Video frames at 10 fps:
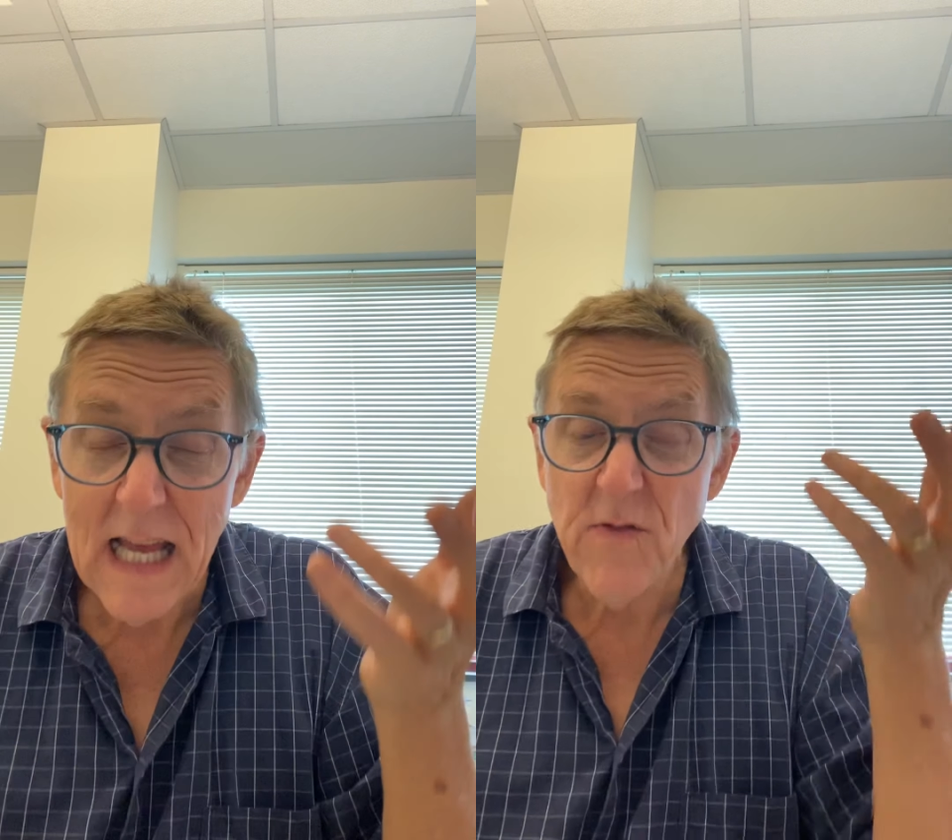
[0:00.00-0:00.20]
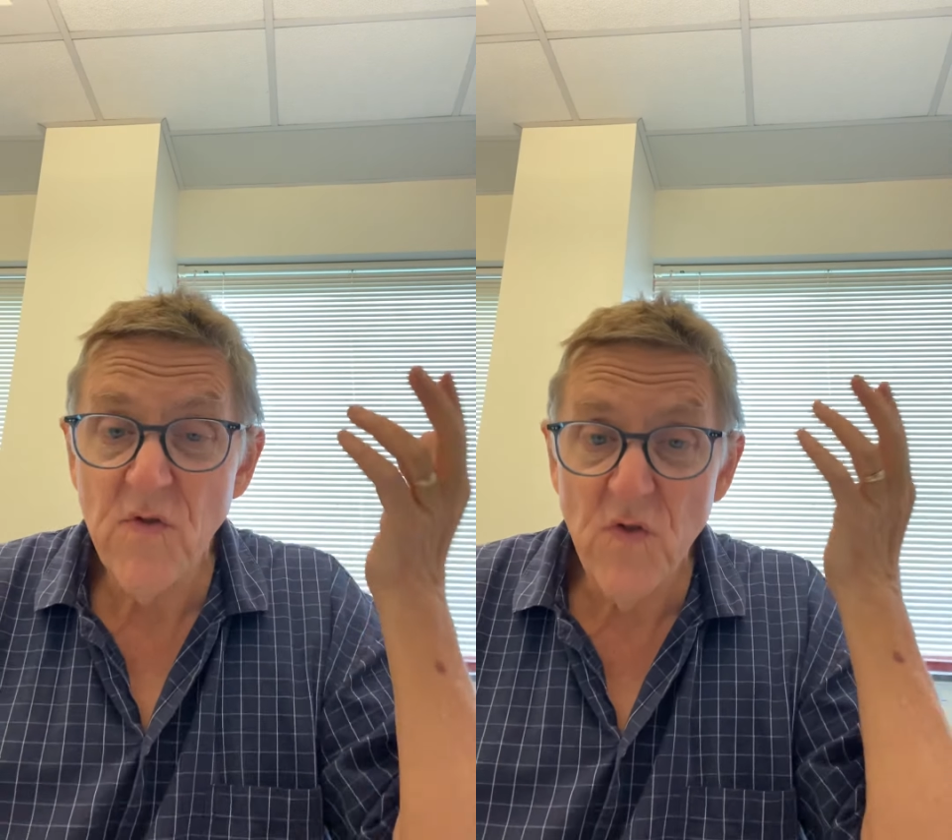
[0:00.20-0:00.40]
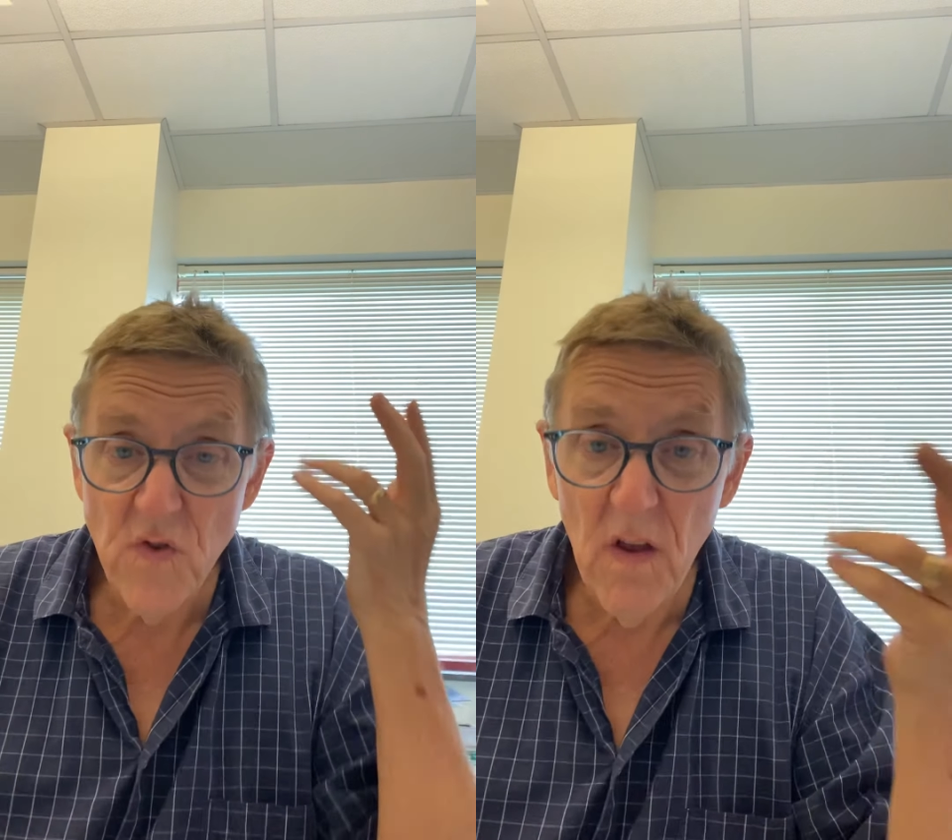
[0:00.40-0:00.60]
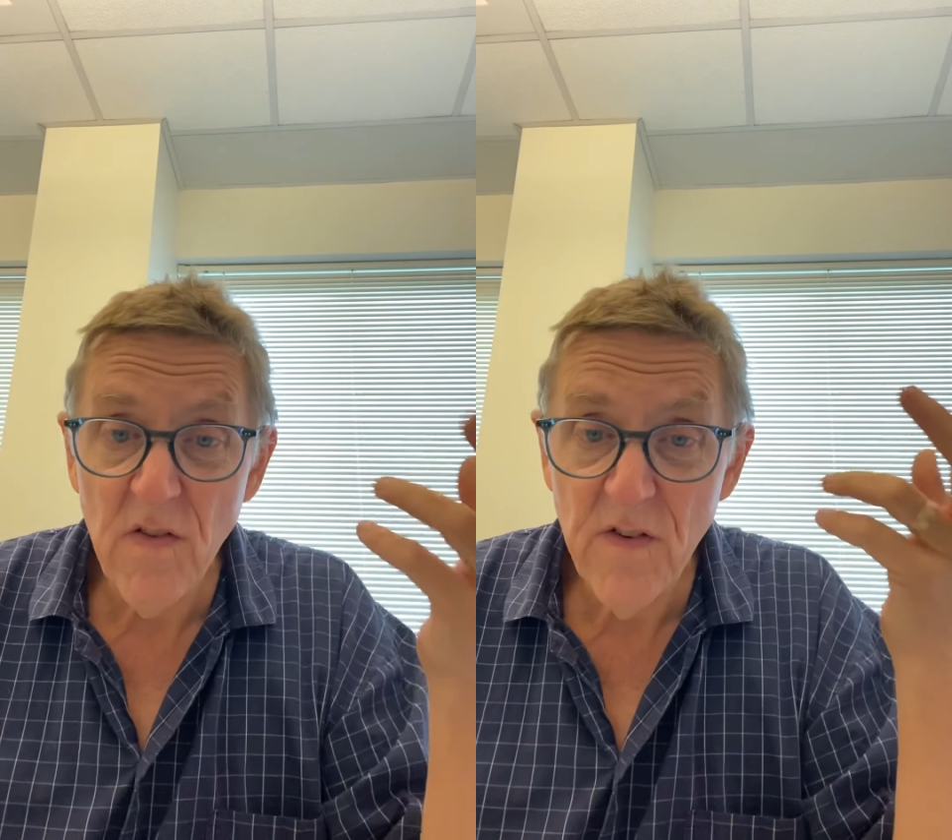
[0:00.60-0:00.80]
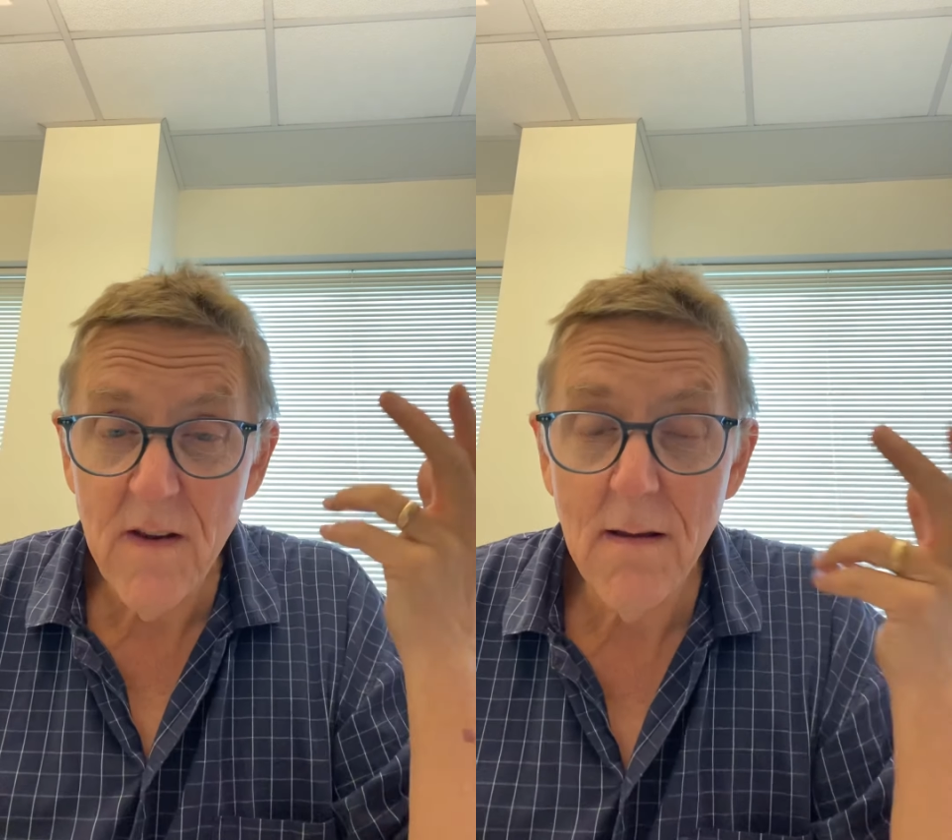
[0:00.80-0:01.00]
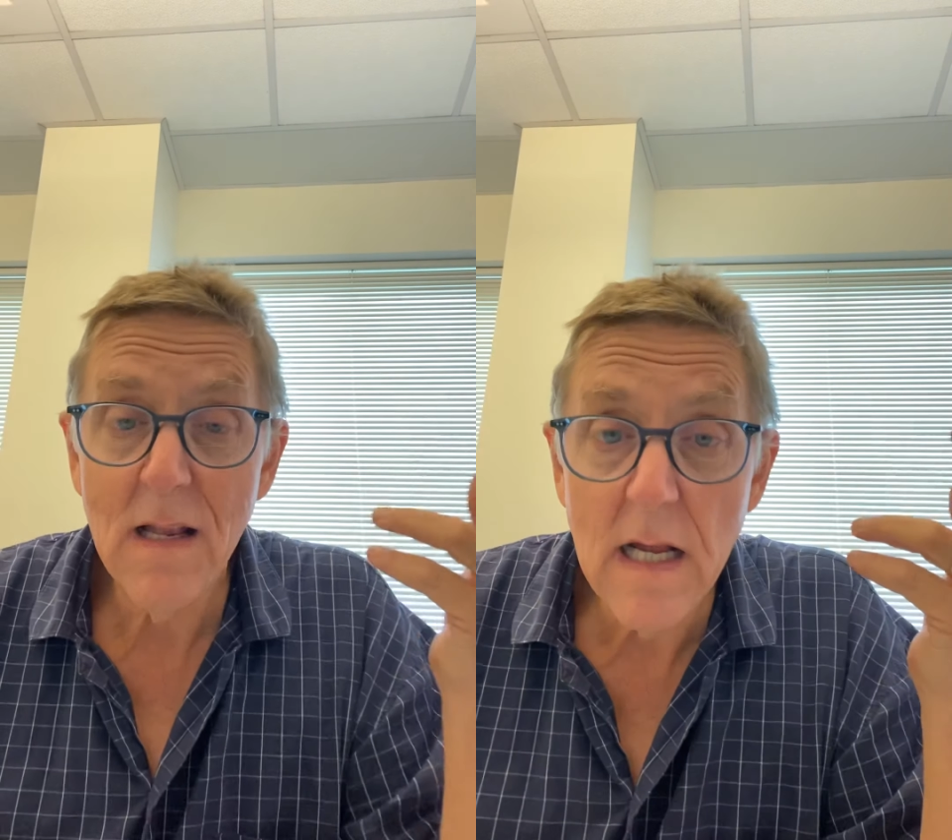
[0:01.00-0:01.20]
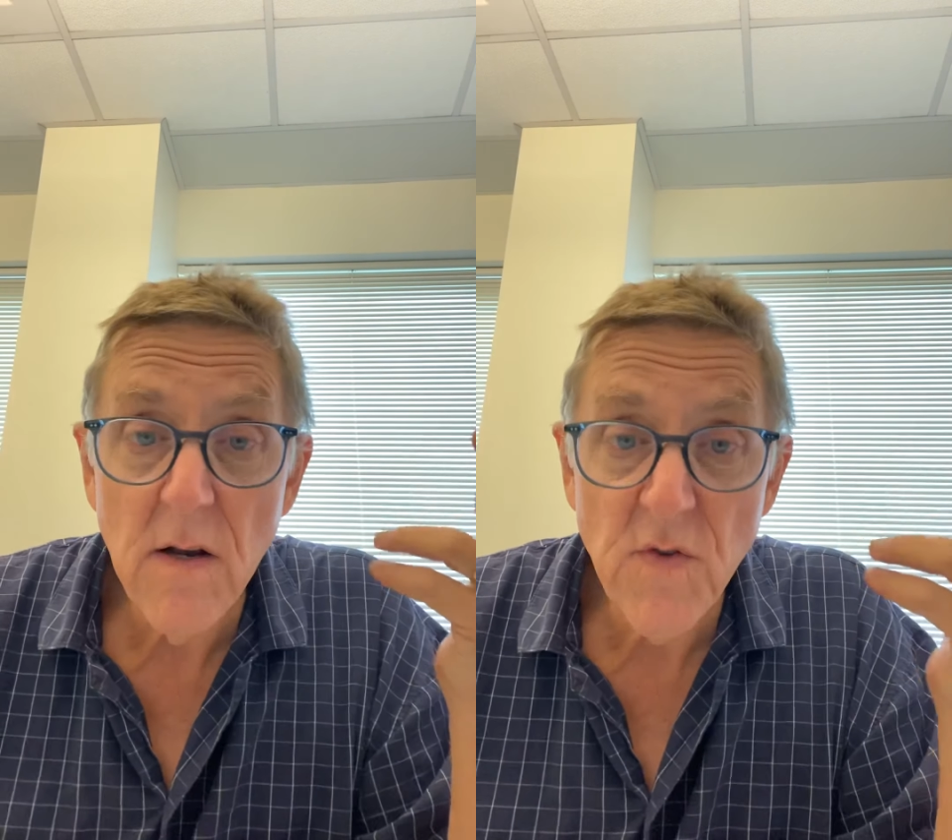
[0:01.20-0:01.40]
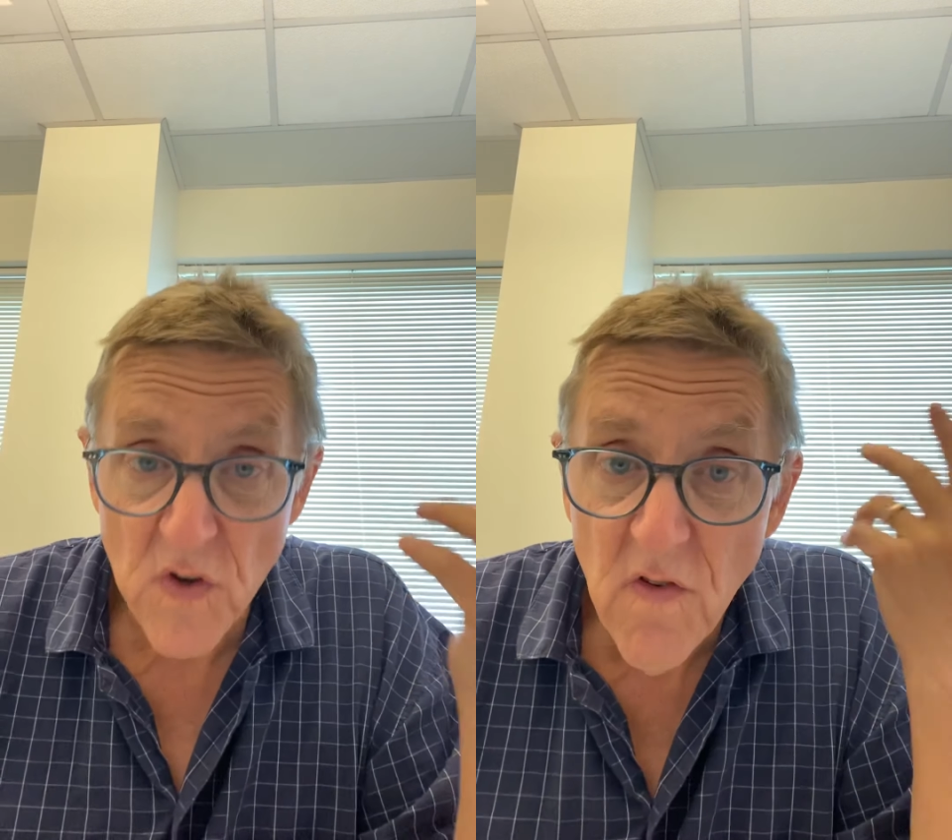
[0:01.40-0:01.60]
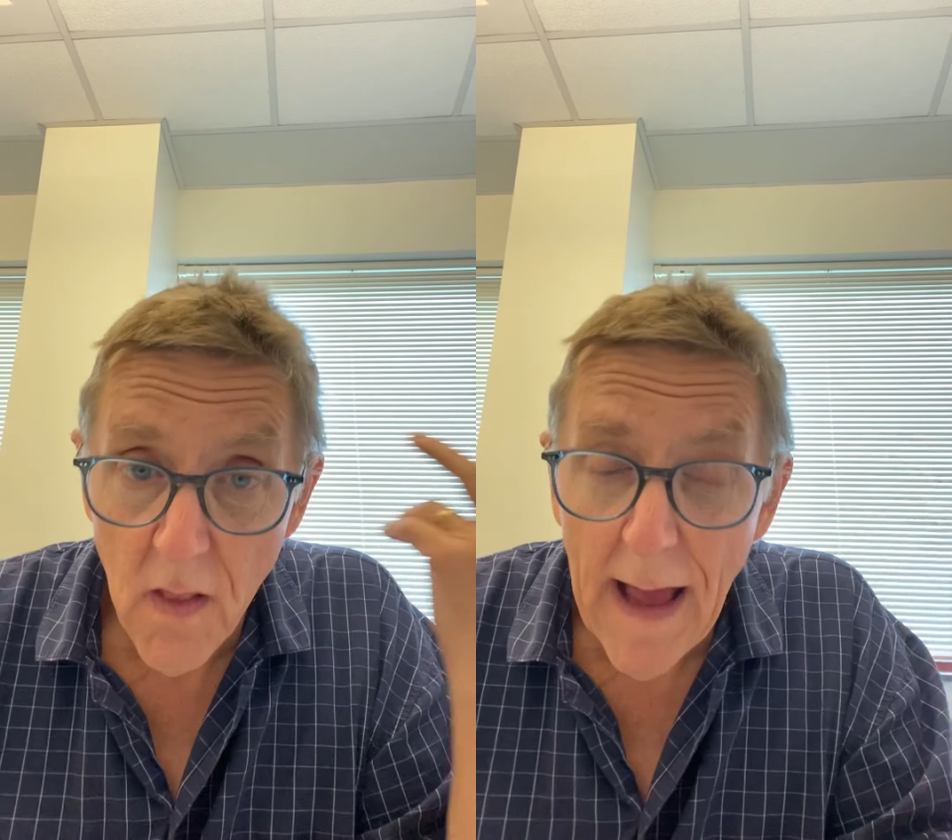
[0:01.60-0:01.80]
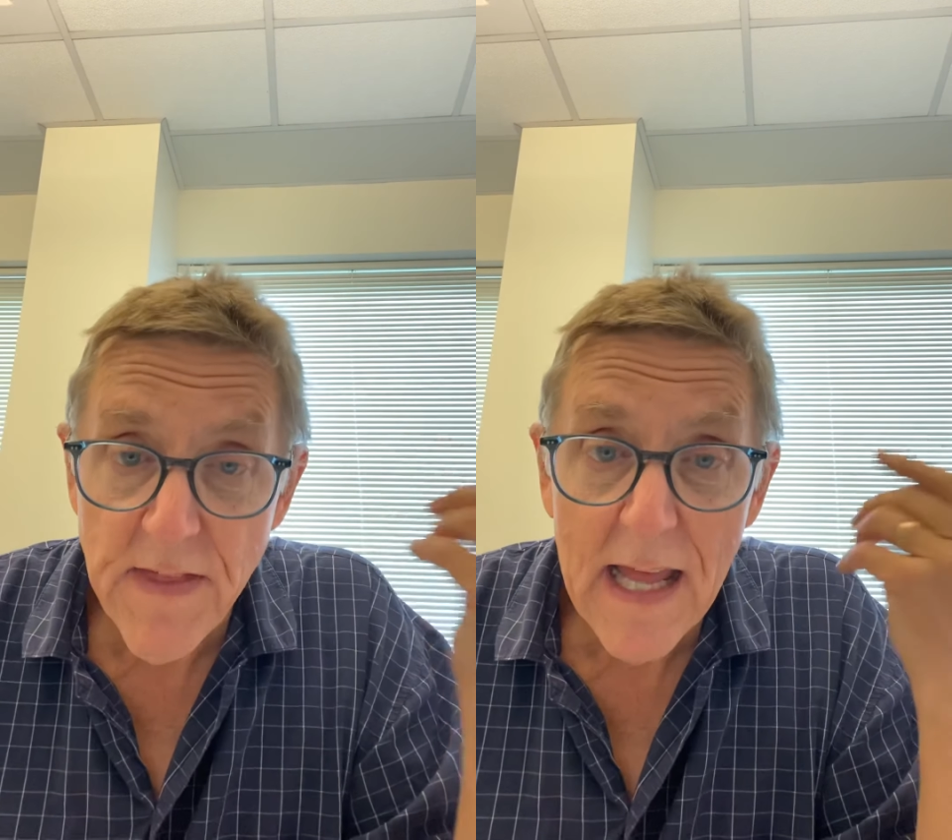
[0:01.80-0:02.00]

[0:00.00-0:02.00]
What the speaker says: It's just like,